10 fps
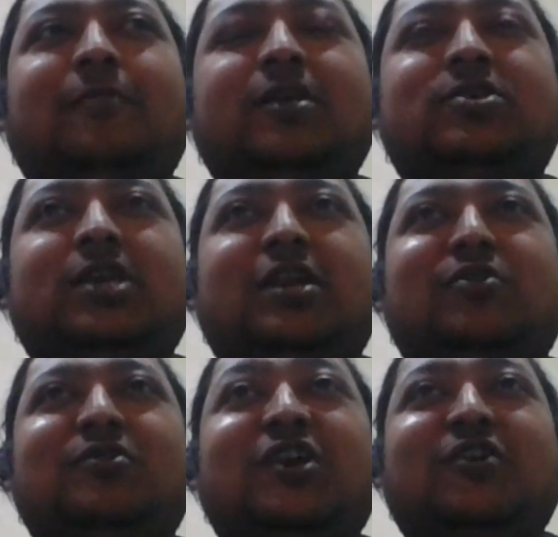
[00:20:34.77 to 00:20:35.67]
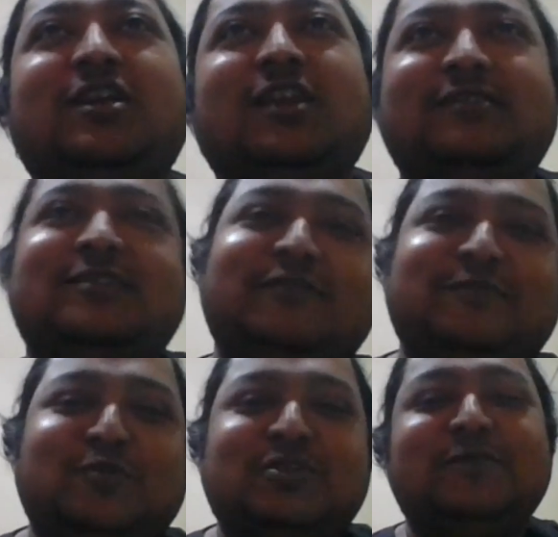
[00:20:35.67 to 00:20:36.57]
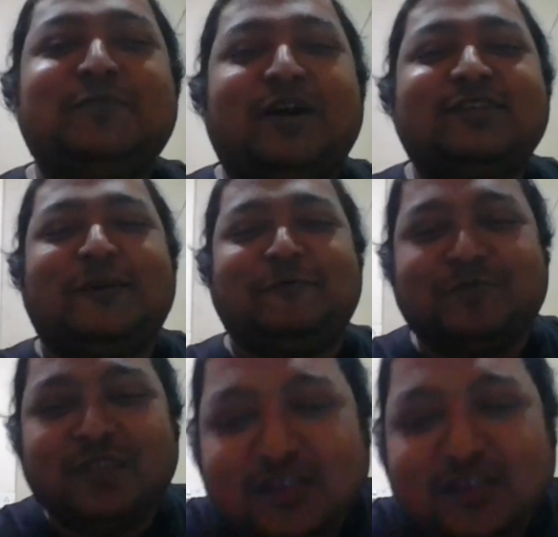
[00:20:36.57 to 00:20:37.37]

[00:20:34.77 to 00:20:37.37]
much into theory classes. I've mostly bunked them.